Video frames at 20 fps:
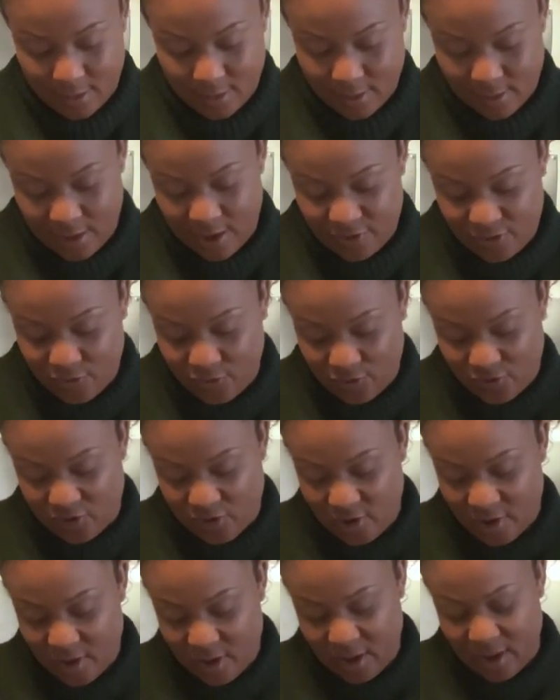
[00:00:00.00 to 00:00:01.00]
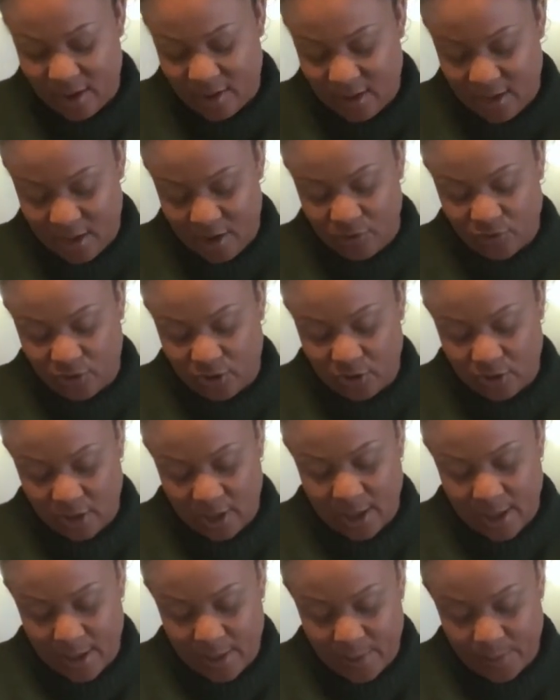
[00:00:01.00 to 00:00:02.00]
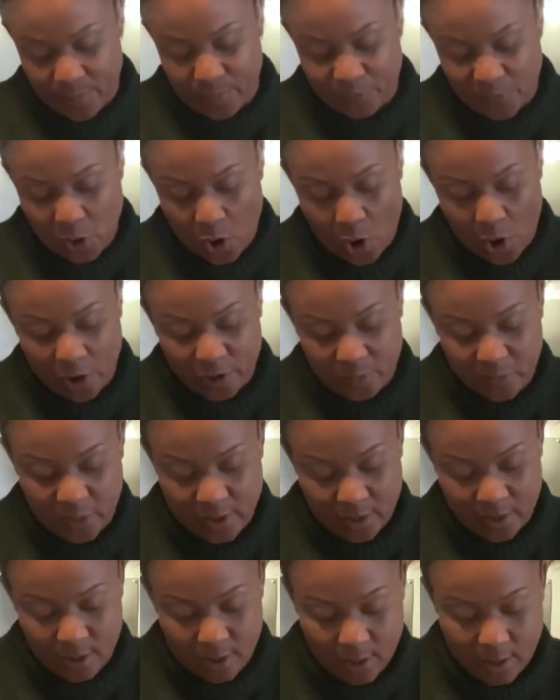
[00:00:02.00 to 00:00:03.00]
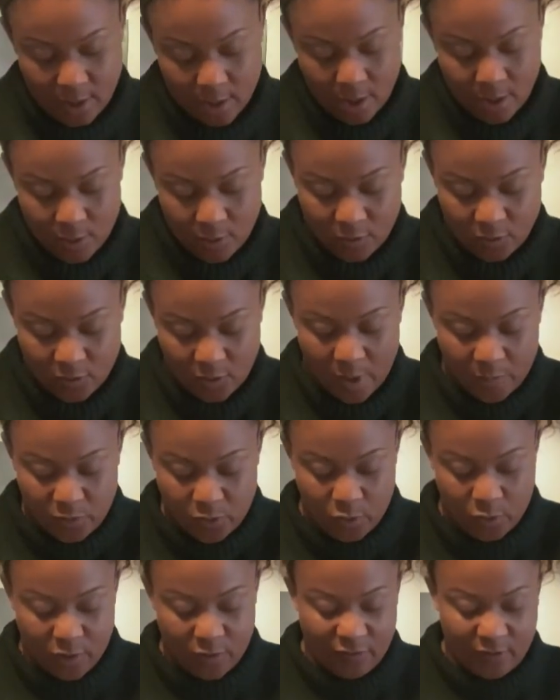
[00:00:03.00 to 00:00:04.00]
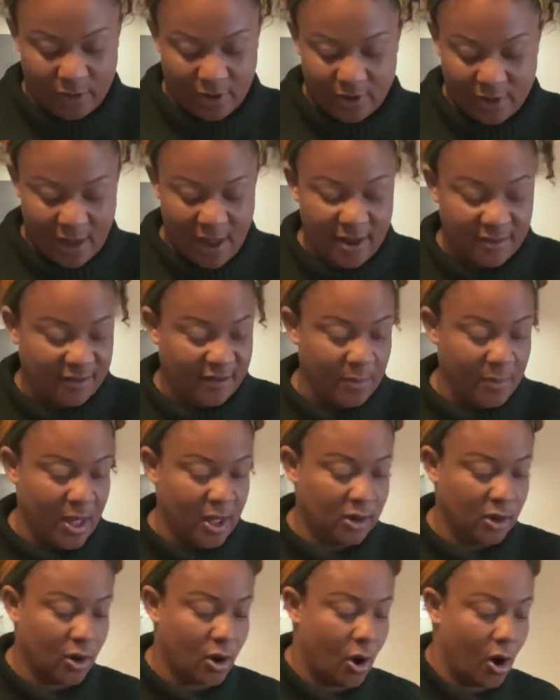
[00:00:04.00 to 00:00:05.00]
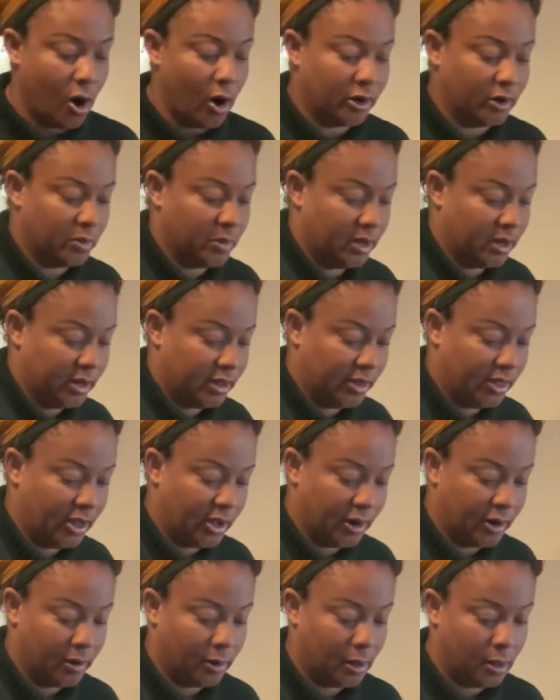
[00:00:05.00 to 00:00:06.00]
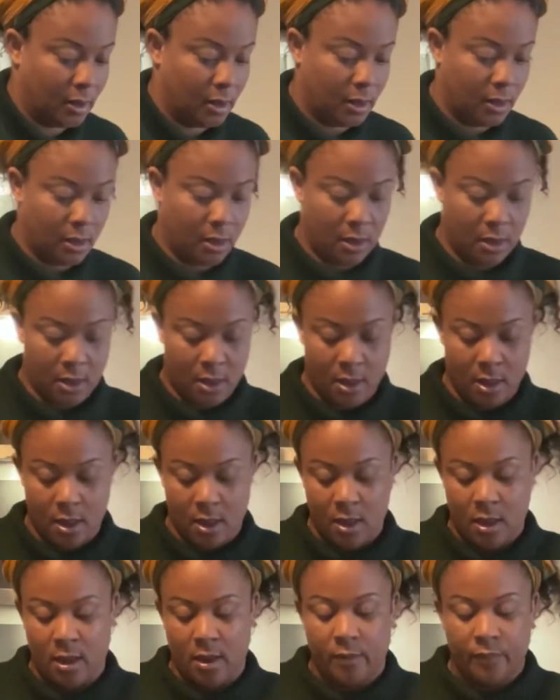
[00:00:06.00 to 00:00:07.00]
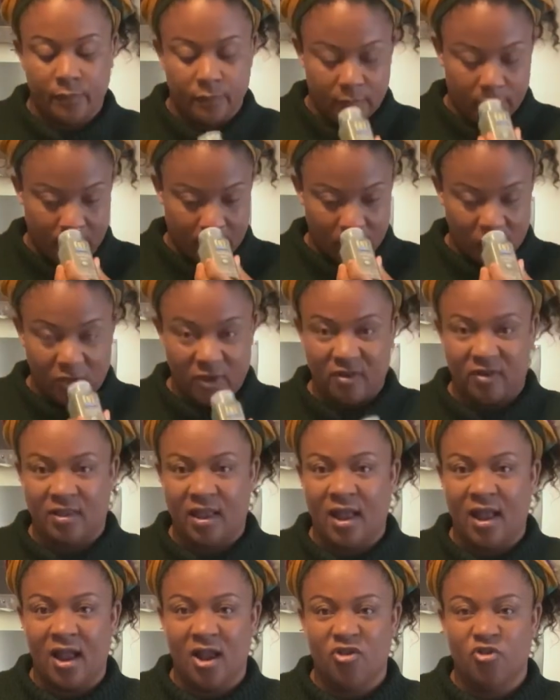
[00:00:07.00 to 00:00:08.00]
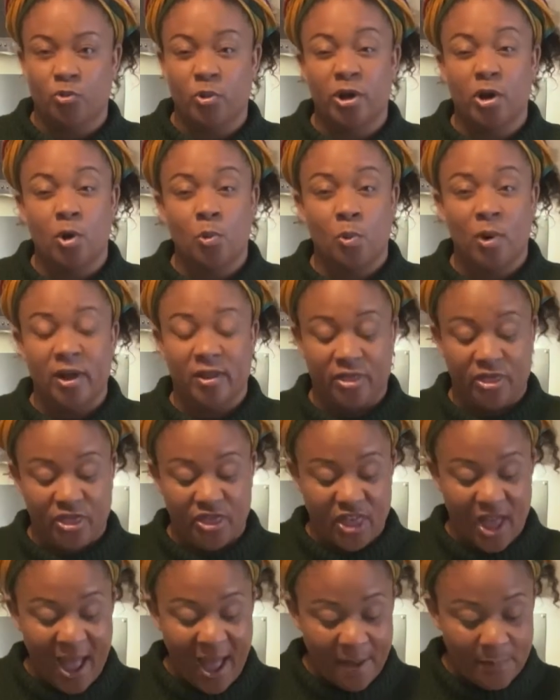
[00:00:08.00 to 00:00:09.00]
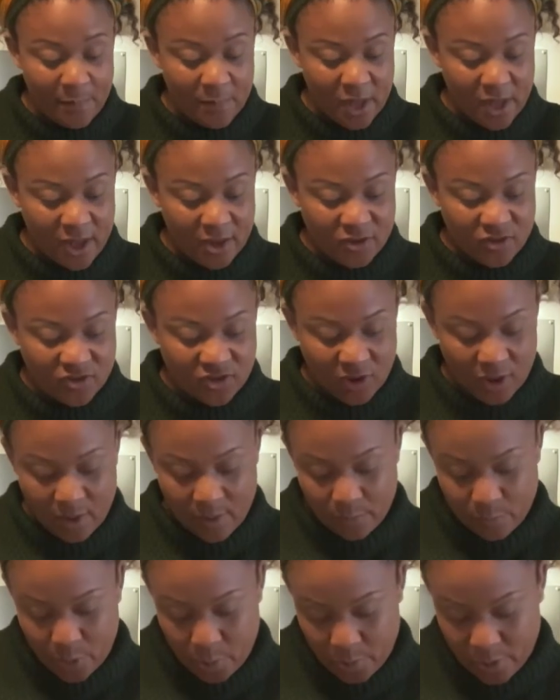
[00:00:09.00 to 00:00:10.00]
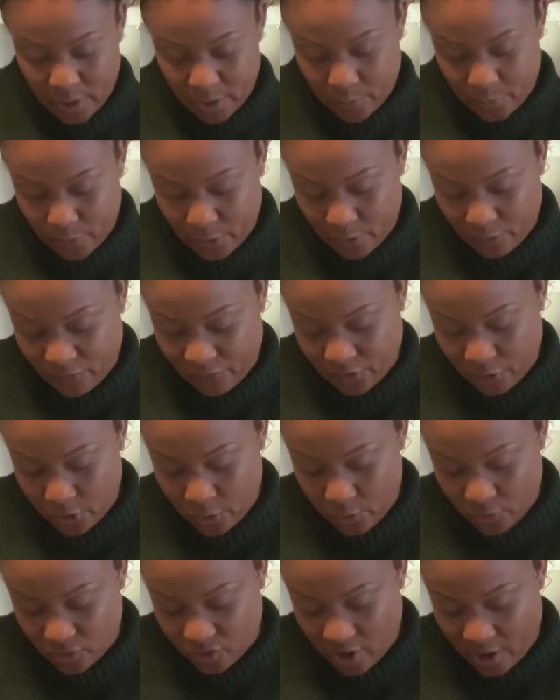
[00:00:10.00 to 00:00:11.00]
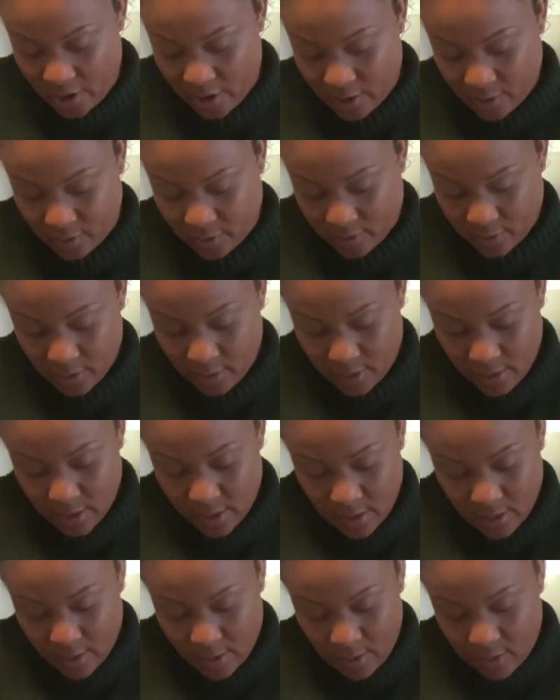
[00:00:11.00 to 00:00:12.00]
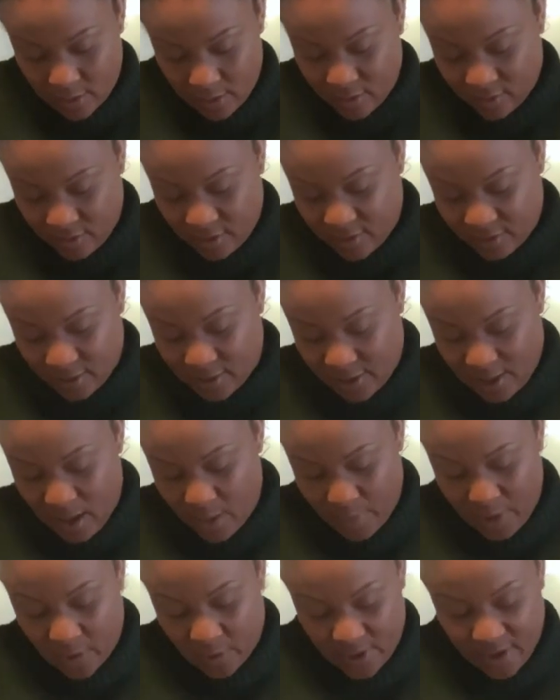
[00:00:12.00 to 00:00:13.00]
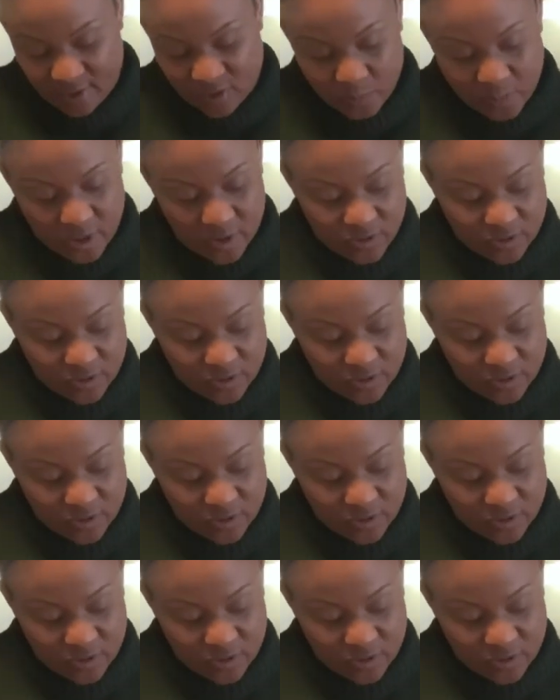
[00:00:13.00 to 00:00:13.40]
that you should. And here's the cardamom. So I'm doing a nice amount of cardamom in there. The sage, we don't want that much, but we're going to put a few shakes. This doesn't come out as much,